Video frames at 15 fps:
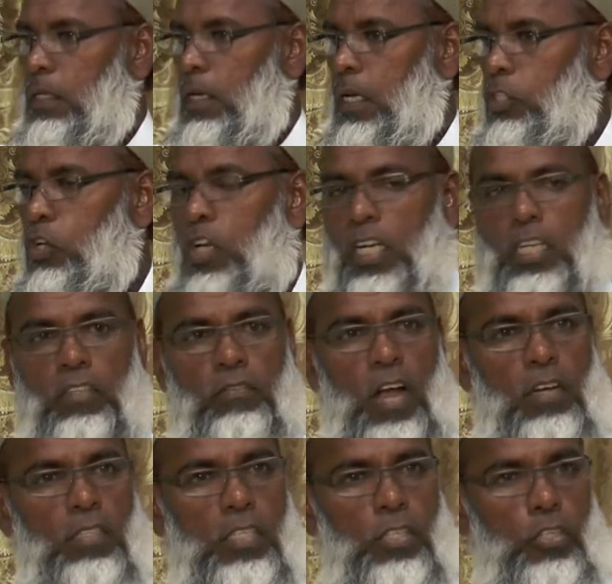And you look
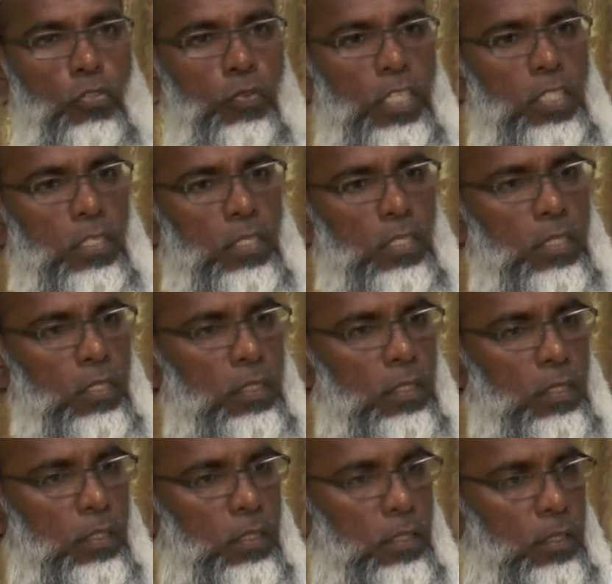around the streets.
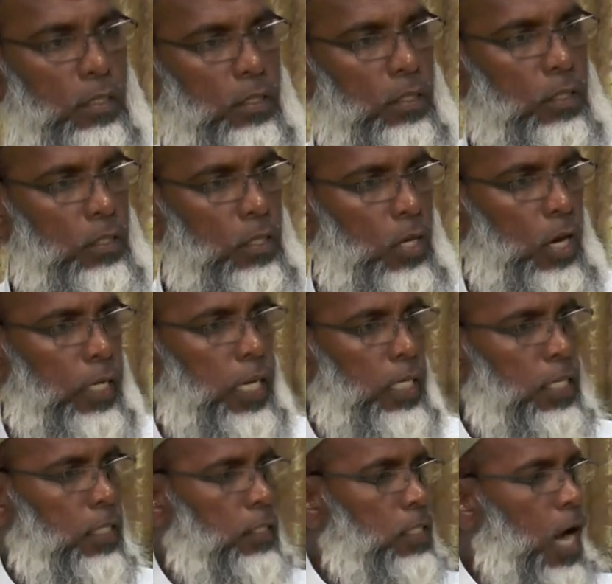You look in
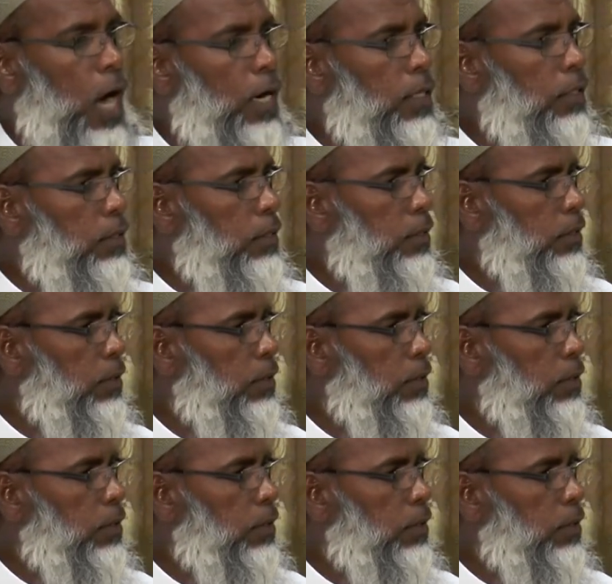the town.